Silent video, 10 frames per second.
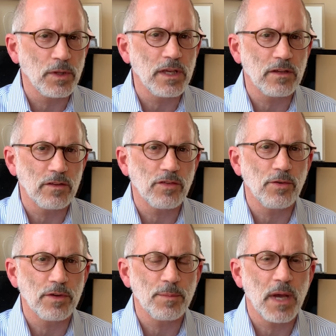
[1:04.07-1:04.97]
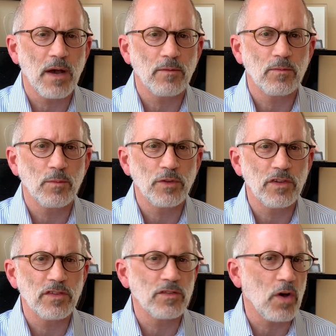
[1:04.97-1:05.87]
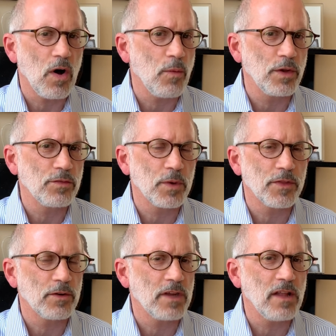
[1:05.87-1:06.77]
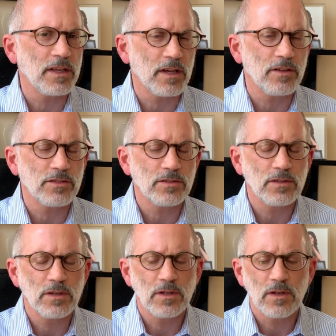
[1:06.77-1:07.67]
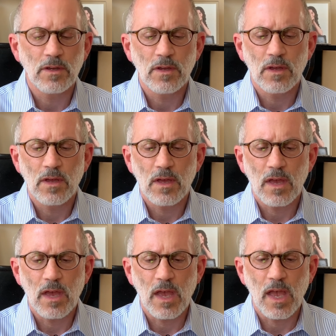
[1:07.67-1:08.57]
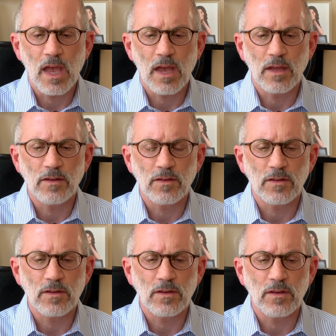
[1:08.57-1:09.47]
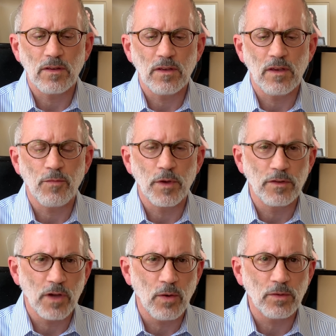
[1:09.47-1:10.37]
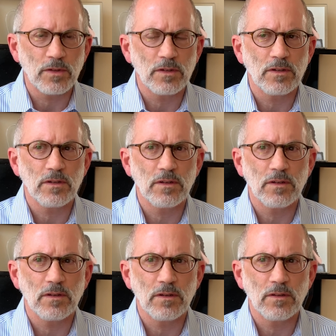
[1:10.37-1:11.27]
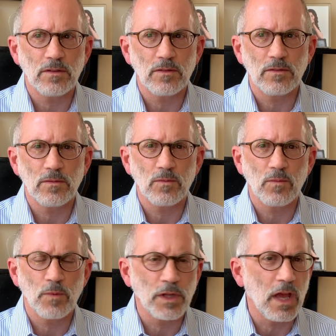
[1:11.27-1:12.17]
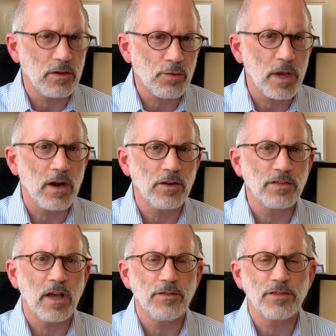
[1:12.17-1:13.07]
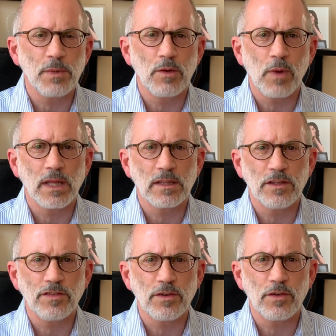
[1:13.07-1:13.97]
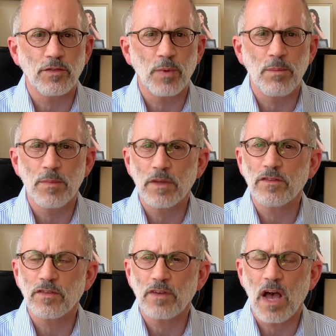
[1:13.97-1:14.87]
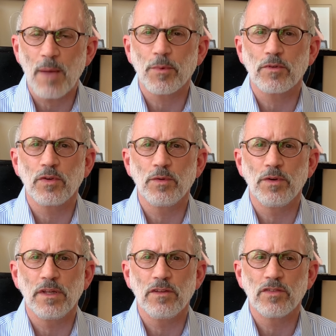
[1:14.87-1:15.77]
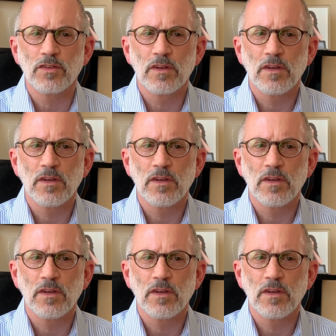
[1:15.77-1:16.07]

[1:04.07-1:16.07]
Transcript: really concerned about, which isn't always what they're telling us. And if we don't really train ourselves to be great listeners, we miss opportunities